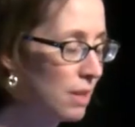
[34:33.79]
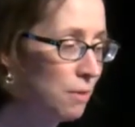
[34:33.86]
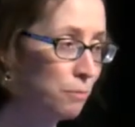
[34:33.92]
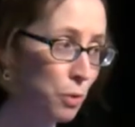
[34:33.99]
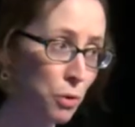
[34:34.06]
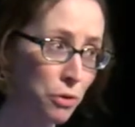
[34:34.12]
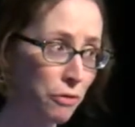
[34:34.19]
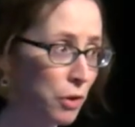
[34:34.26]

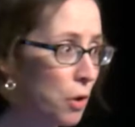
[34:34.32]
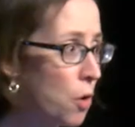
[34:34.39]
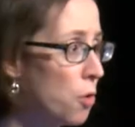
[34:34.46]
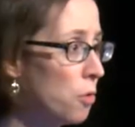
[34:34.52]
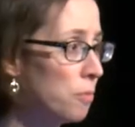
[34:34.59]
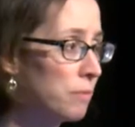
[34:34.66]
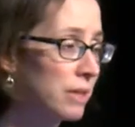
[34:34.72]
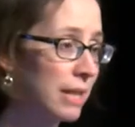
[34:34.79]
both for
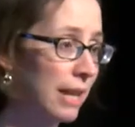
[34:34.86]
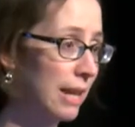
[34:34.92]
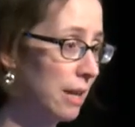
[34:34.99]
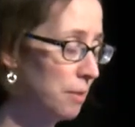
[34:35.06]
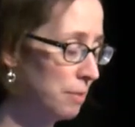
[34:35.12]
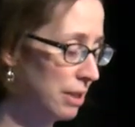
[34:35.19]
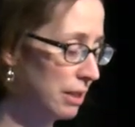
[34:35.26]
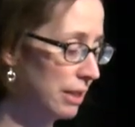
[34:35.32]
homes
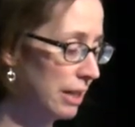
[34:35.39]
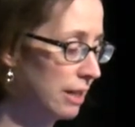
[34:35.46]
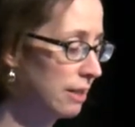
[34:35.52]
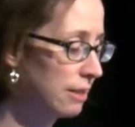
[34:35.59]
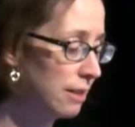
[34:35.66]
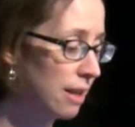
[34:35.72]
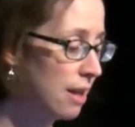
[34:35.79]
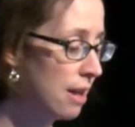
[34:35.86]
and
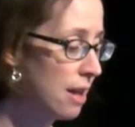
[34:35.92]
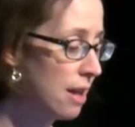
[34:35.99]
buildings.